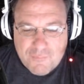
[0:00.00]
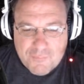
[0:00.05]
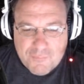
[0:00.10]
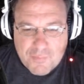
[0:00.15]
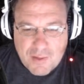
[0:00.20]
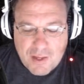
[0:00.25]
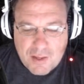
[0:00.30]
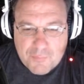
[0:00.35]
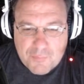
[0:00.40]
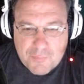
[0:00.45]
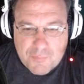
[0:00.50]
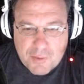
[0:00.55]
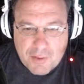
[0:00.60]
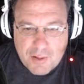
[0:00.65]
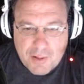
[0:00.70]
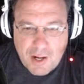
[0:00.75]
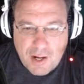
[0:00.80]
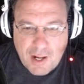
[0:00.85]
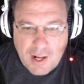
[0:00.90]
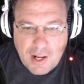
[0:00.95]
I,
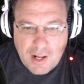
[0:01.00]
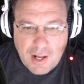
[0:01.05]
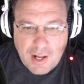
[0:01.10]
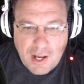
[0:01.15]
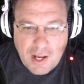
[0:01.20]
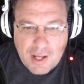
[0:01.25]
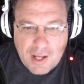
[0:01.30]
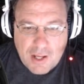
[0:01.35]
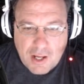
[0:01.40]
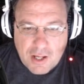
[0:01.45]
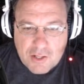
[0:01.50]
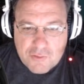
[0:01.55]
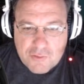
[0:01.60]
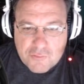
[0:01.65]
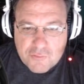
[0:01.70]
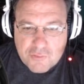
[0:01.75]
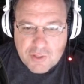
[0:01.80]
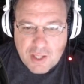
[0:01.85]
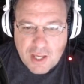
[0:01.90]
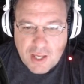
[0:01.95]
I
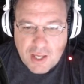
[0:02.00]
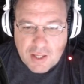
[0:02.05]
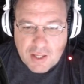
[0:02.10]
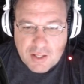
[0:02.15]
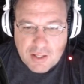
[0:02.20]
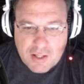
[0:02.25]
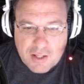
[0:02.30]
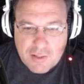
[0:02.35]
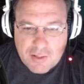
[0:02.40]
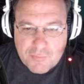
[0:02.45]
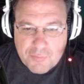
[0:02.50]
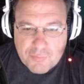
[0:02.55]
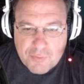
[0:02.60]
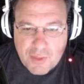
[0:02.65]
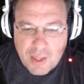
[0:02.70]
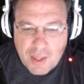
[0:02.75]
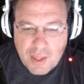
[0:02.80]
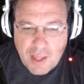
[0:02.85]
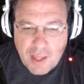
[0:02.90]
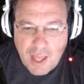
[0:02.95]
honestly,
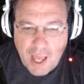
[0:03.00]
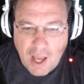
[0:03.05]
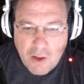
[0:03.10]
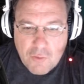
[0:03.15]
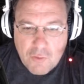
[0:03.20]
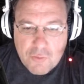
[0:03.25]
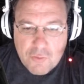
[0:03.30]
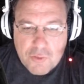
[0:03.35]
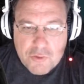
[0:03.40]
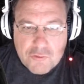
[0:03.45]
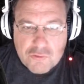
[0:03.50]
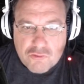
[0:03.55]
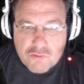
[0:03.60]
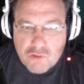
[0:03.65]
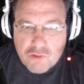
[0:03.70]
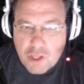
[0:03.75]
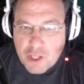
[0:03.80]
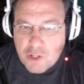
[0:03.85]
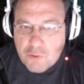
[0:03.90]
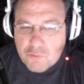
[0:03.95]
how these
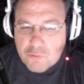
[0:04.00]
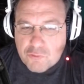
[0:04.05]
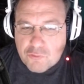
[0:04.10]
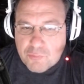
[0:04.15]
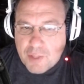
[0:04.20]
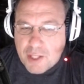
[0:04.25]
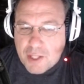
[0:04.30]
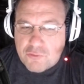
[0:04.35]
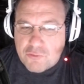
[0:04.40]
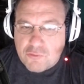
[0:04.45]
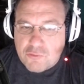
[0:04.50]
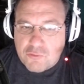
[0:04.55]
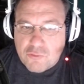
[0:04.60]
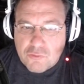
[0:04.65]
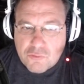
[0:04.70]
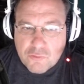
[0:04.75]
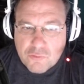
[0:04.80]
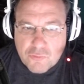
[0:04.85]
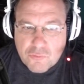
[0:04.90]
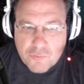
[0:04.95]
channels manage to
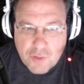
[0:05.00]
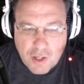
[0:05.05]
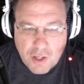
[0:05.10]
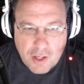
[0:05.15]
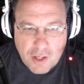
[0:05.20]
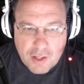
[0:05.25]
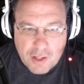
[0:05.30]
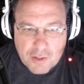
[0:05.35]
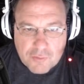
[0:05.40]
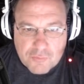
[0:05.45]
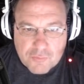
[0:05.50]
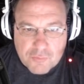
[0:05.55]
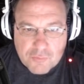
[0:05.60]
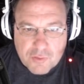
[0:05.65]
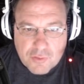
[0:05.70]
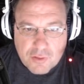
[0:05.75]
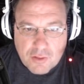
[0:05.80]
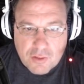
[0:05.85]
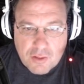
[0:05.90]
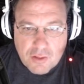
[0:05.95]
survive
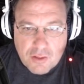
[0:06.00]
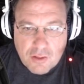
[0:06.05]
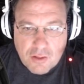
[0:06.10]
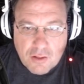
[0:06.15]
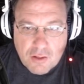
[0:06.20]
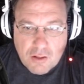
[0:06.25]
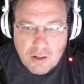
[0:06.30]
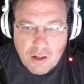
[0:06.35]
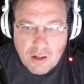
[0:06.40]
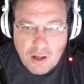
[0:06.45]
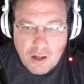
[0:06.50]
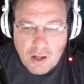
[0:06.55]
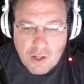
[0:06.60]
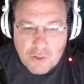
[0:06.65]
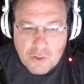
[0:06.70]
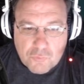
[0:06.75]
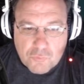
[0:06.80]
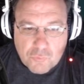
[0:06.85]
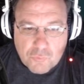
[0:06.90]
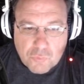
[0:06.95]

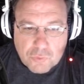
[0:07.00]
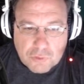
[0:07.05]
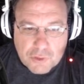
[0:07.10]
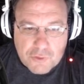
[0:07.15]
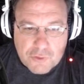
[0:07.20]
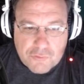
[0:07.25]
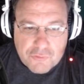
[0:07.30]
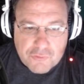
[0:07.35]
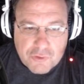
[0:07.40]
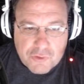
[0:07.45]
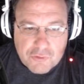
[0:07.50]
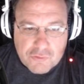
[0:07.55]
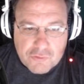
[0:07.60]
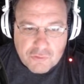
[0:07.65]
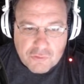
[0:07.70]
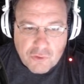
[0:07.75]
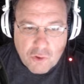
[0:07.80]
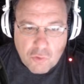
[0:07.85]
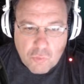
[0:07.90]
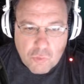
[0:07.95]
on releasing
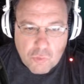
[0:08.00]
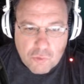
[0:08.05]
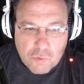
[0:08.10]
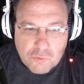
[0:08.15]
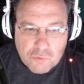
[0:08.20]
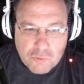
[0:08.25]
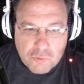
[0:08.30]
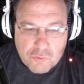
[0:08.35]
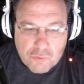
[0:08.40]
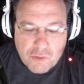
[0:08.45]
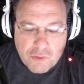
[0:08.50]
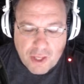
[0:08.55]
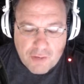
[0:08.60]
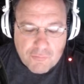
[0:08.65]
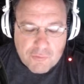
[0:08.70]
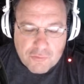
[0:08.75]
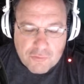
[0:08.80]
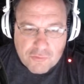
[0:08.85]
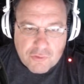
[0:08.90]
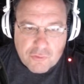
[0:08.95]
Star Wars news
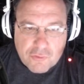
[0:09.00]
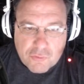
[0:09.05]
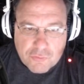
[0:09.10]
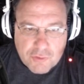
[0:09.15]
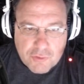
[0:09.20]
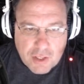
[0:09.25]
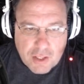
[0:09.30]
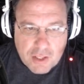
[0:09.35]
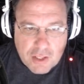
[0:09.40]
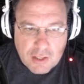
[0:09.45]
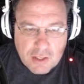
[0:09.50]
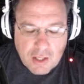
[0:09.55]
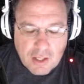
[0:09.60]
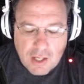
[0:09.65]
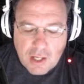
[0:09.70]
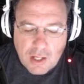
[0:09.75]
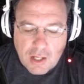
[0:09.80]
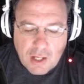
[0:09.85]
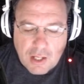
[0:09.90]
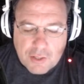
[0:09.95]
every single day,
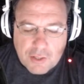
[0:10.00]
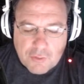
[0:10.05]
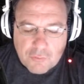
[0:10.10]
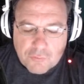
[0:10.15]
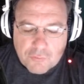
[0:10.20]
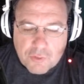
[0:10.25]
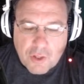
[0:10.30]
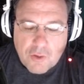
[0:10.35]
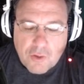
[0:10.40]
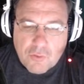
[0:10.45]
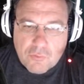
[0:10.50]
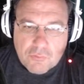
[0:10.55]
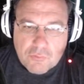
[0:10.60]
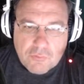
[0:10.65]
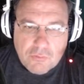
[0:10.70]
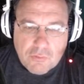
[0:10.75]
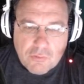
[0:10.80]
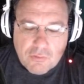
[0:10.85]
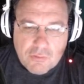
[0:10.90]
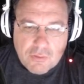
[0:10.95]
I don't know.
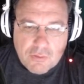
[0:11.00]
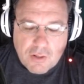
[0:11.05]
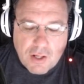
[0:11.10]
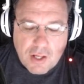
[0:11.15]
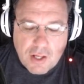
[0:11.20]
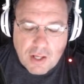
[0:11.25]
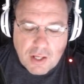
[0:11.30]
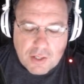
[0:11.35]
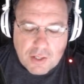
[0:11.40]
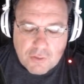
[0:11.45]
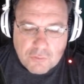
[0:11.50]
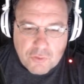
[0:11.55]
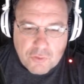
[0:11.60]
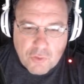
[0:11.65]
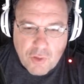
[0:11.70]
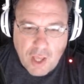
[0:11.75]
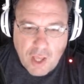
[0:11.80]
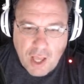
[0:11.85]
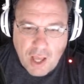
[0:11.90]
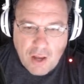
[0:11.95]
I don't know
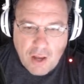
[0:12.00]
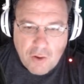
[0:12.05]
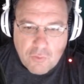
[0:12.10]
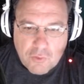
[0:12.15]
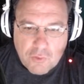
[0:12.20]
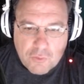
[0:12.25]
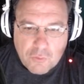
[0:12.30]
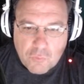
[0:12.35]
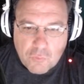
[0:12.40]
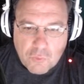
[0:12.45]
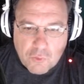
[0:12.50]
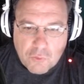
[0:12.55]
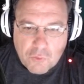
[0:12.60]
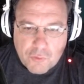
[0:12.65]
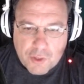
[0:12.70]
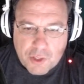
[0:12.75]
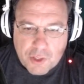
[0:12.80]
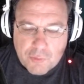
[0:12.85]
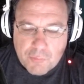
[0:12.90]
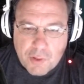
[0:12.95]
how in the world they
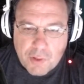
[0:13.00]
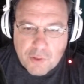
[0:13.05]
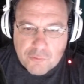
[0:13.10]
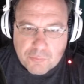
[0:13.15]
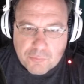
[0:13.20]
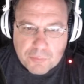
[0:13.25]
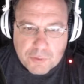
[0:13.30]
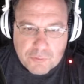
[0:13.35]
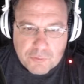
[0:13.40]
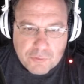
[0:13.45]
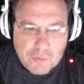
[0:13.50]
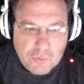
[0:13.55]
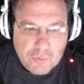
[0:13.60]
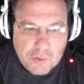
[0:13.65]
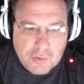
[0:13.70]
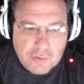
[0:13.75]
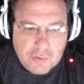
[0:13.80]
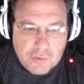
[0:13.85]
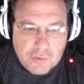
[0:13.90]
could possibly do it.